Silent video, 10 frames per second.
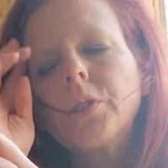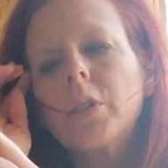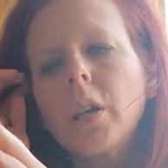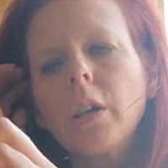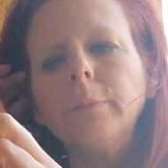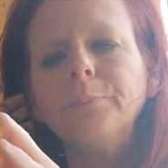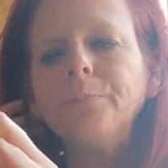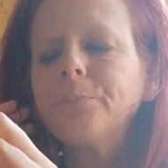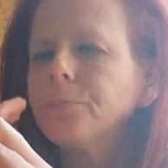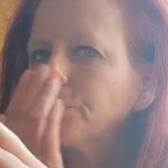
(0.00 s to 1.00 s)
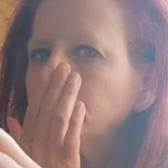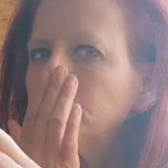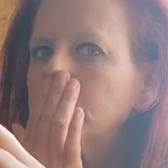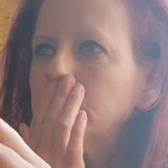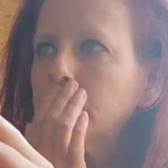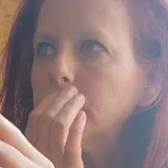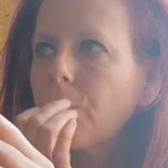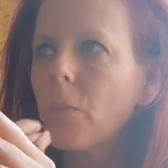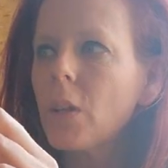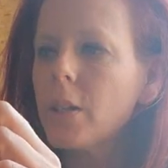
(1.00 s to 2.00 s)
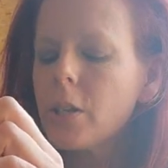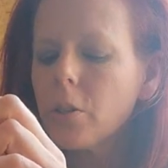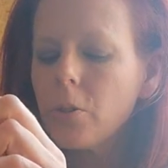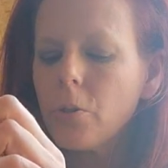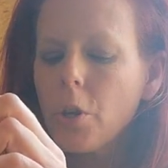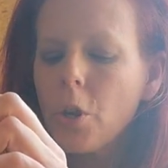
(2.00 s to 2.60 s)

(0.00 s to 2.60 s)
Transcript: And so